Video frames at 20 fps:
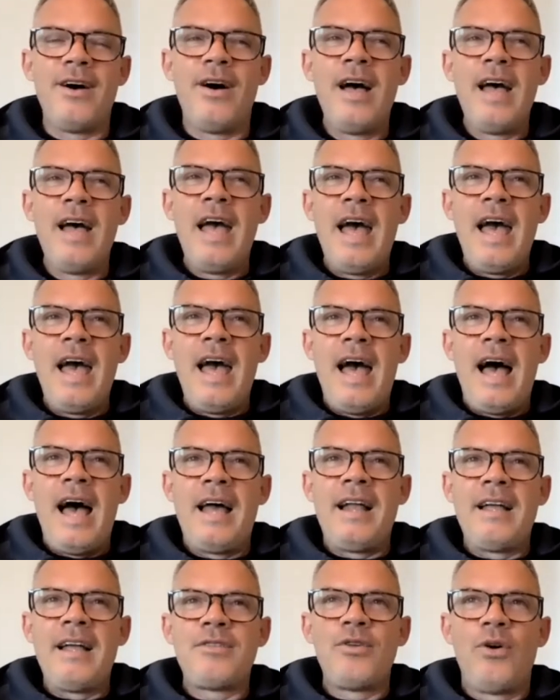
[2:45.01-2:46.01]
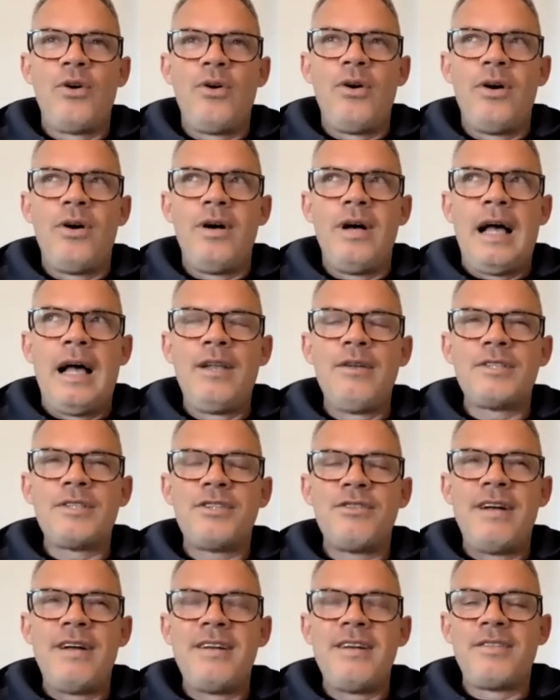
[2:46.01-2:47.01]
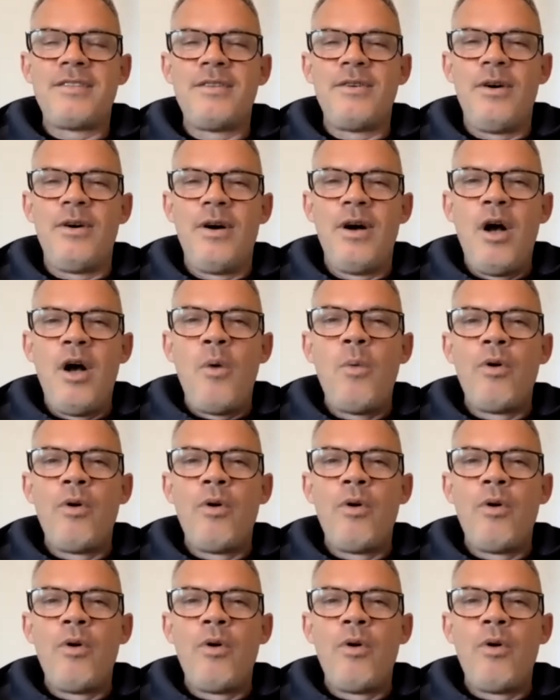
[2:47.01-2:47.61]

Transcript: Or, and I thought, I looked around and I thought,